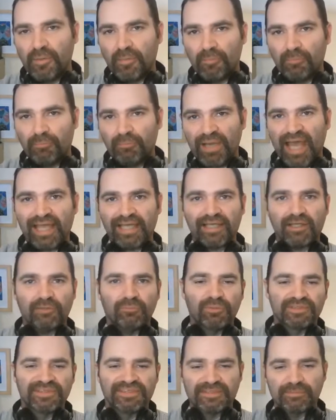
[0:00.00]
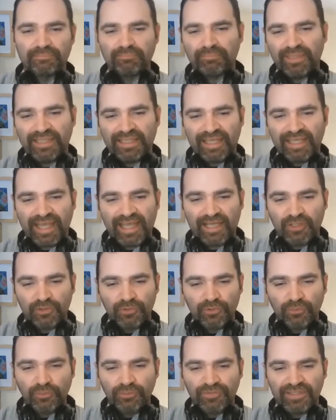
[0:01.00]
Black will simply
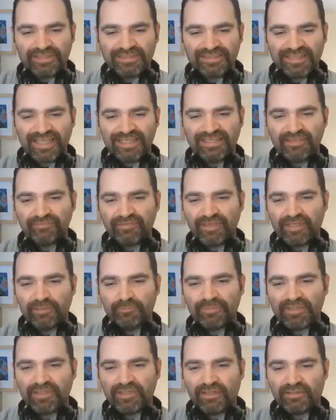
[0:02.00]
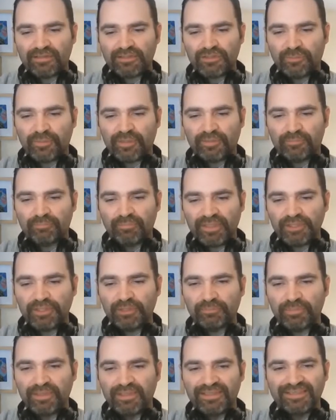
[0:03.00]
ignore this and develop the dark square
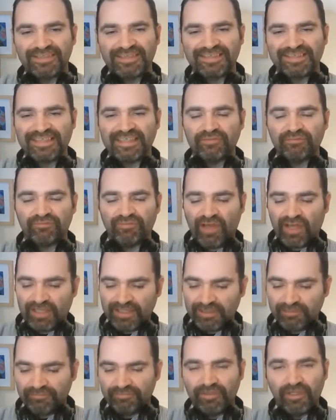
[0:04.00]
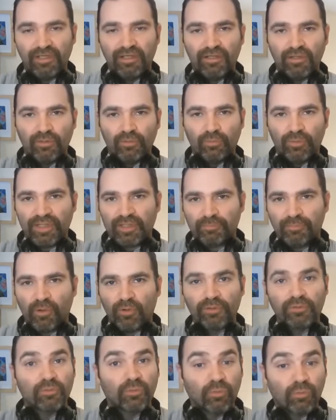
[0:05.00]
bishop to c5,
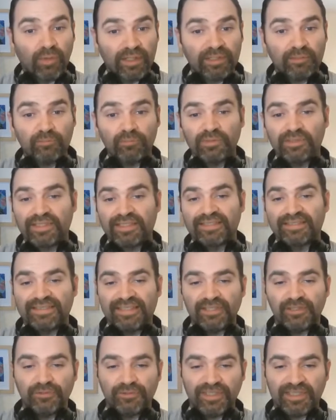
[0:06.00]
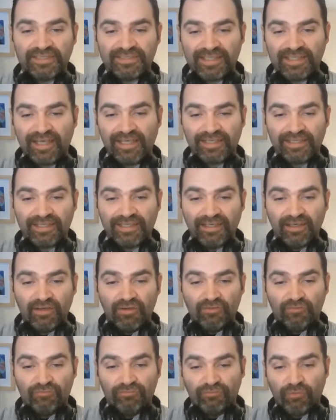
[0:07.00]
whereupon white will continue the attack,
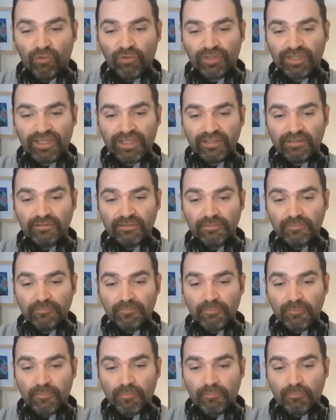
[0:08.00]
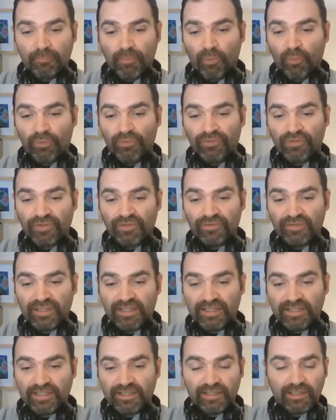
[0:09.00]
forking both
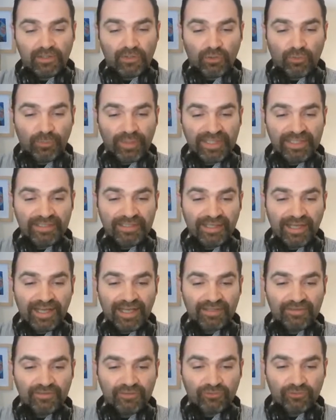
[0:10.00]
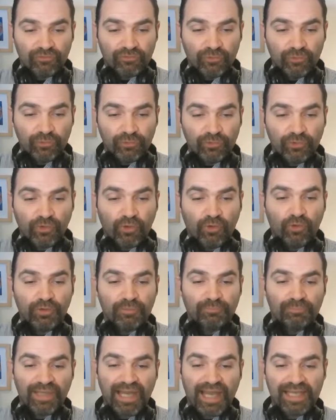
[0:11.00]
the queen and the rook
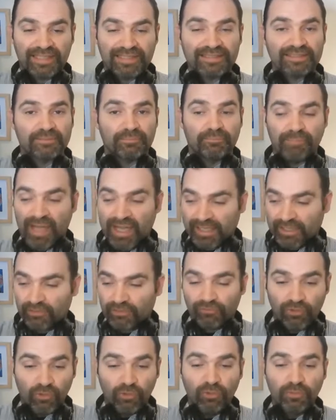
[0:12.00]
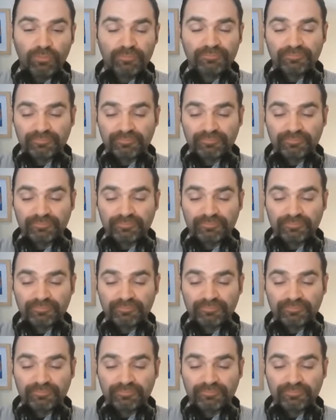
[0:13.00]
on black's back row,